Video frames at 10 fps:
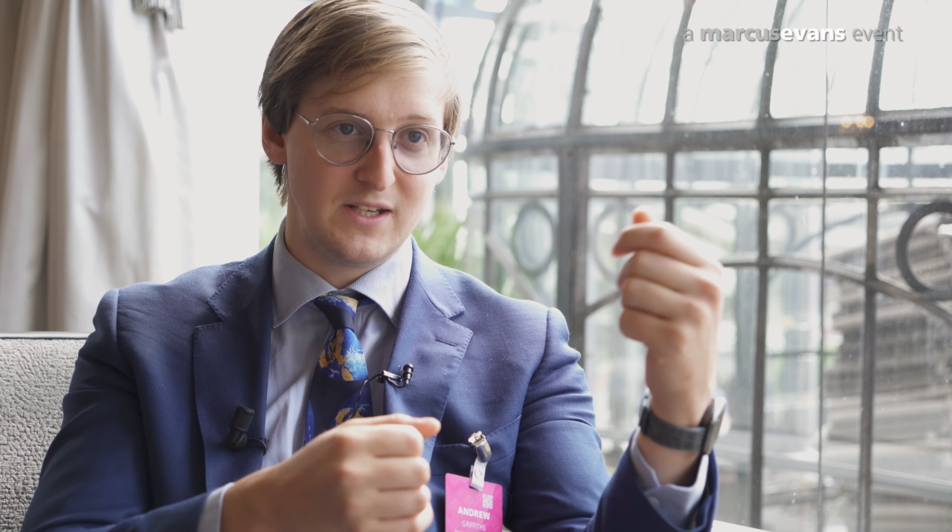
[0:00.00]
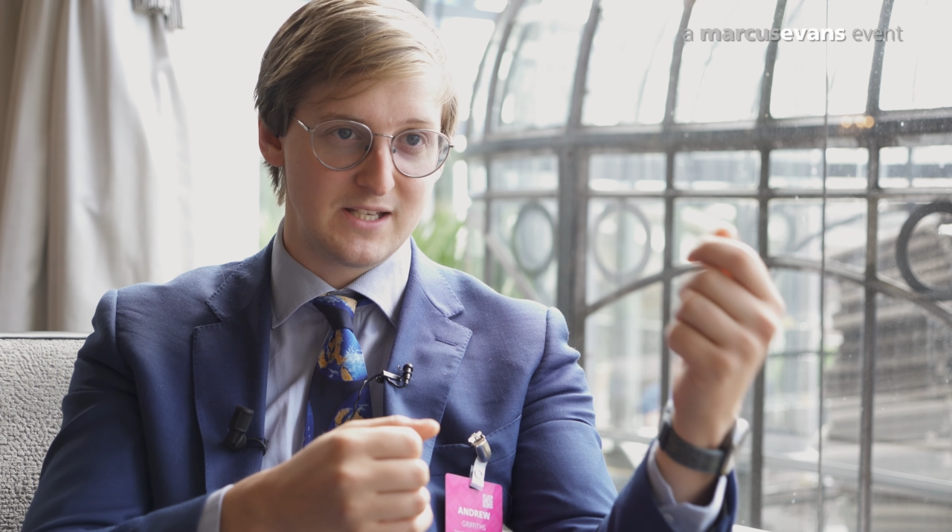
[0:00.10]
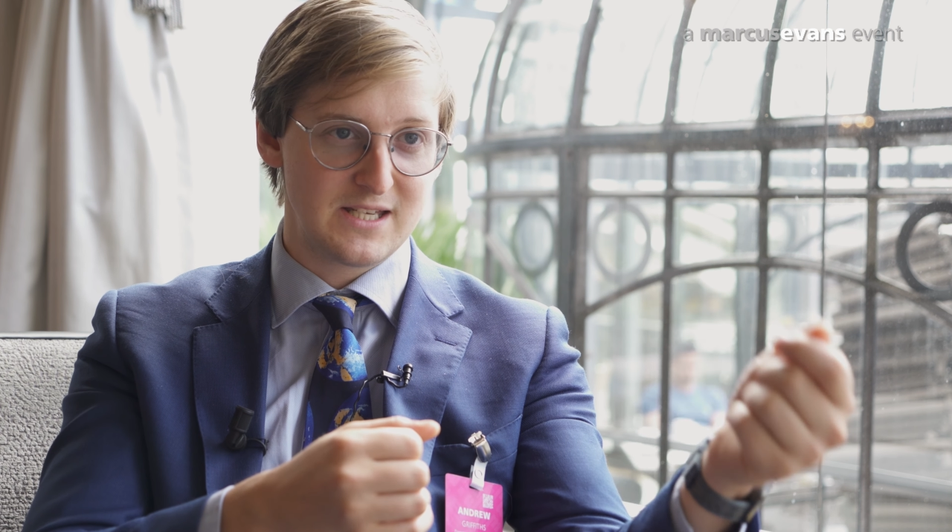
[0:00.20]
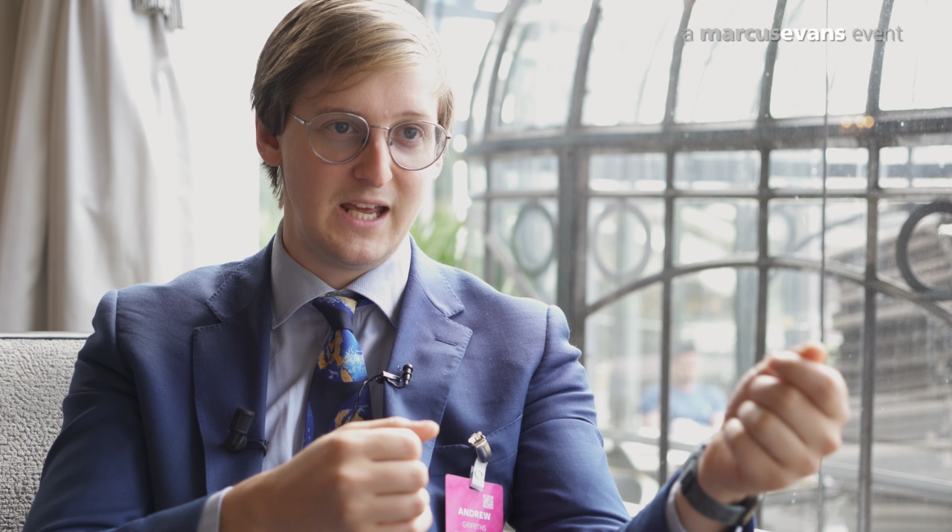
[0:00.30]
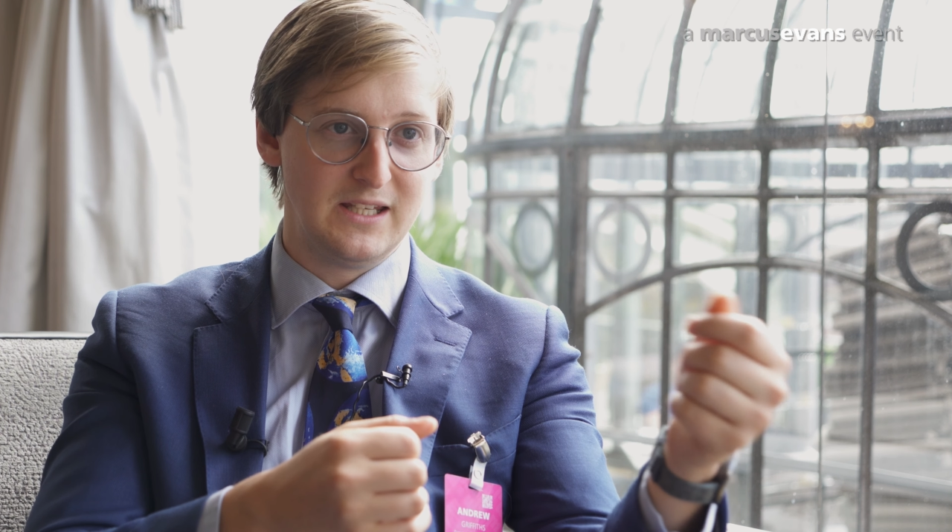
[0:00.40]

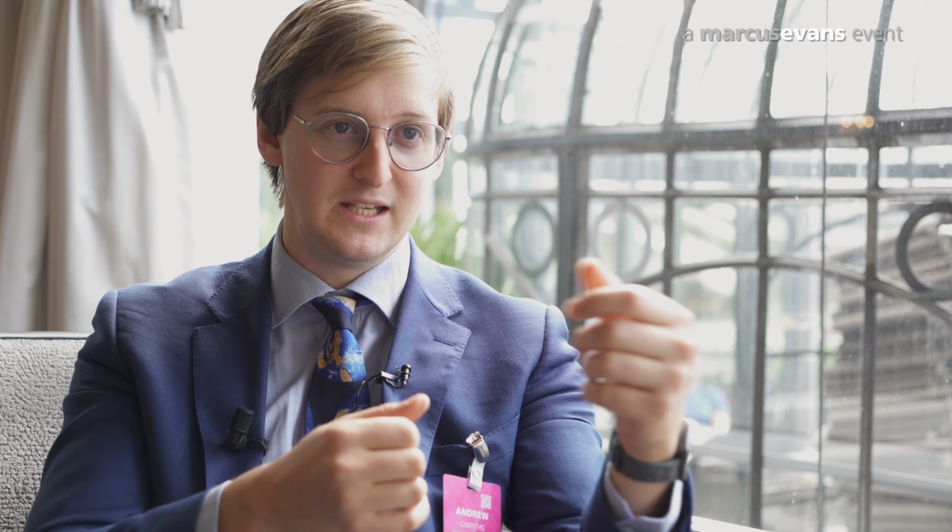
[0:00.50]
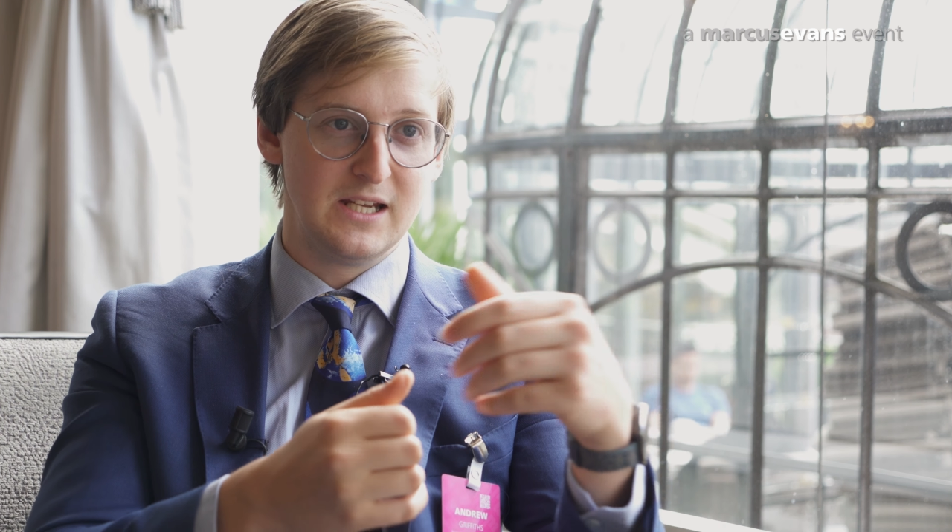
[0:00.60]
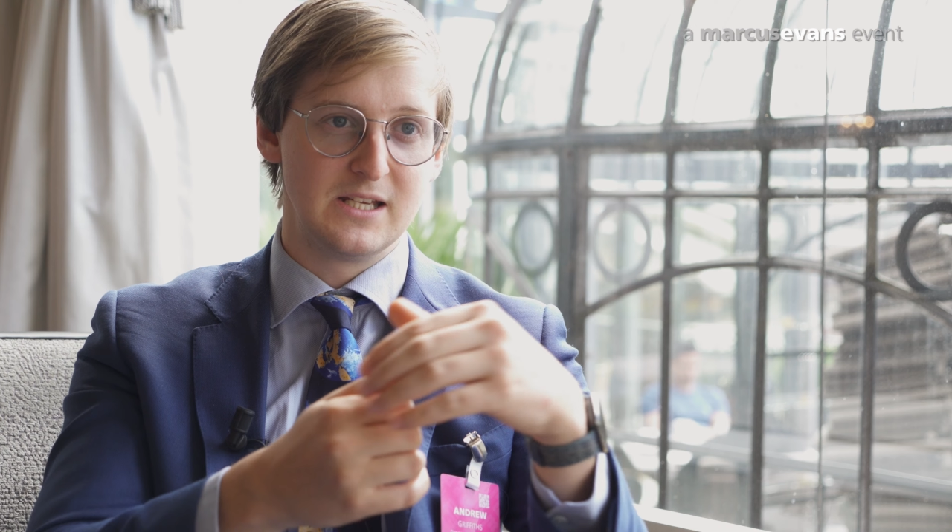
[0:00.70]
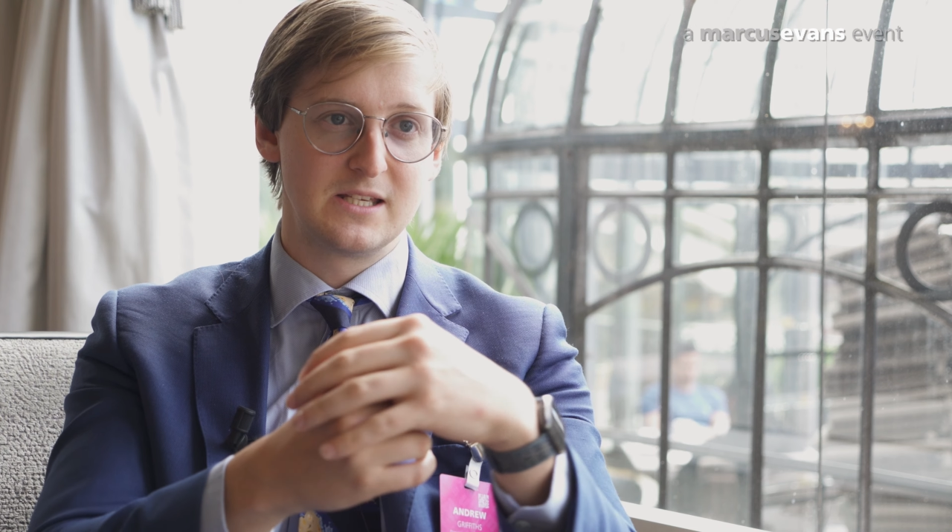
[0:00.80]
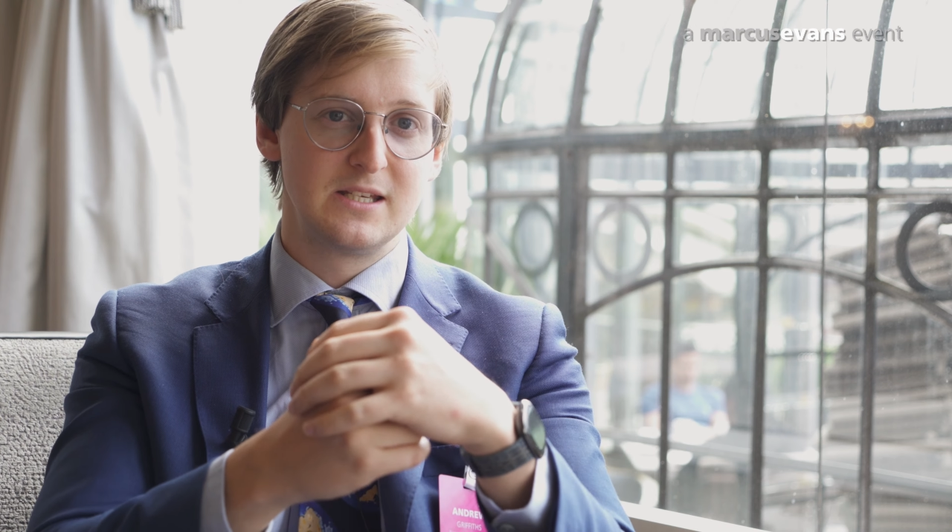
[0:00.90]
years, 10
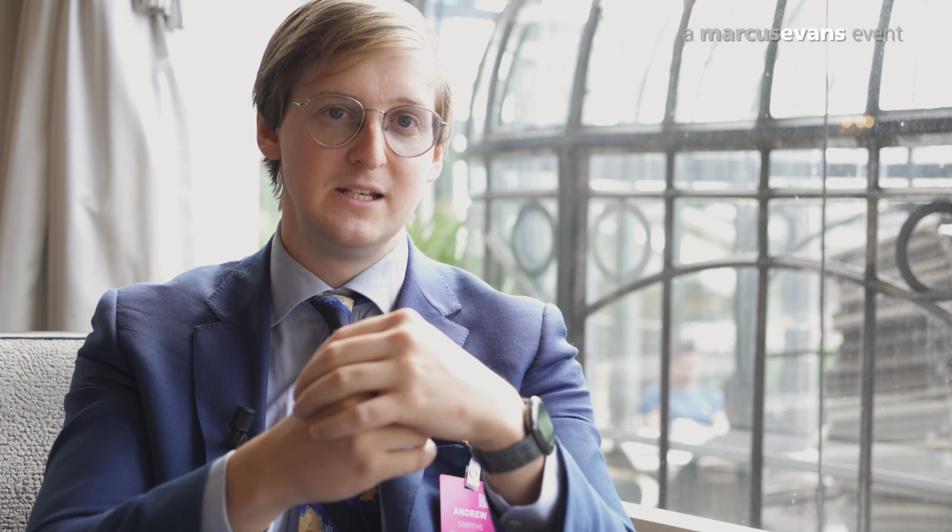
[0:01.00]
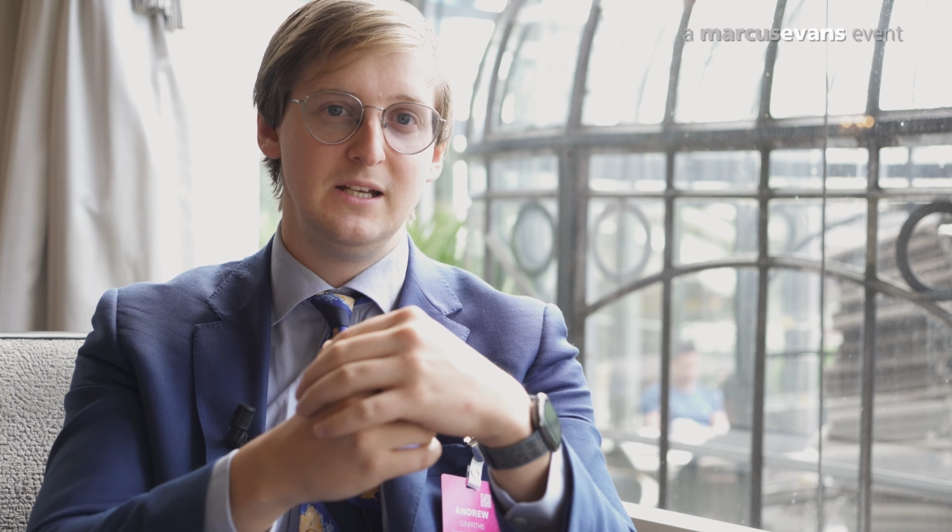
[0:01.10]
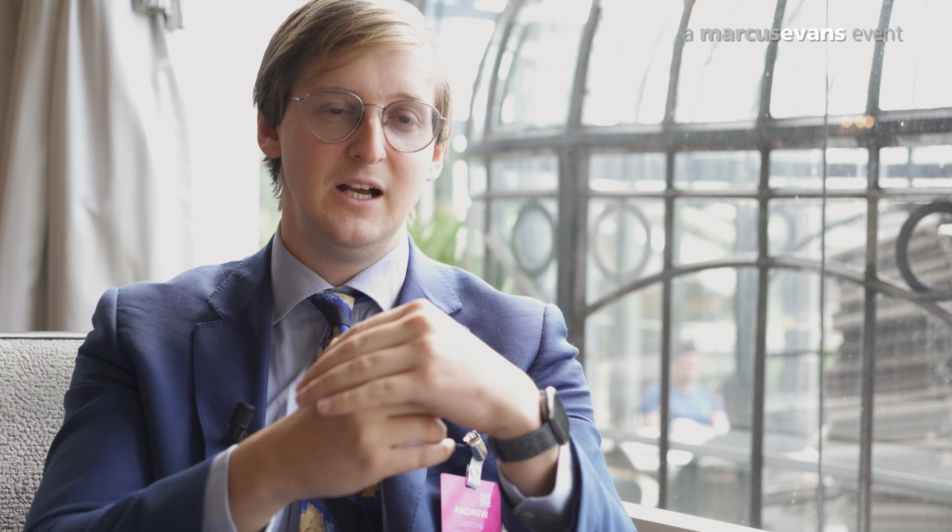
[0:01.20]
years,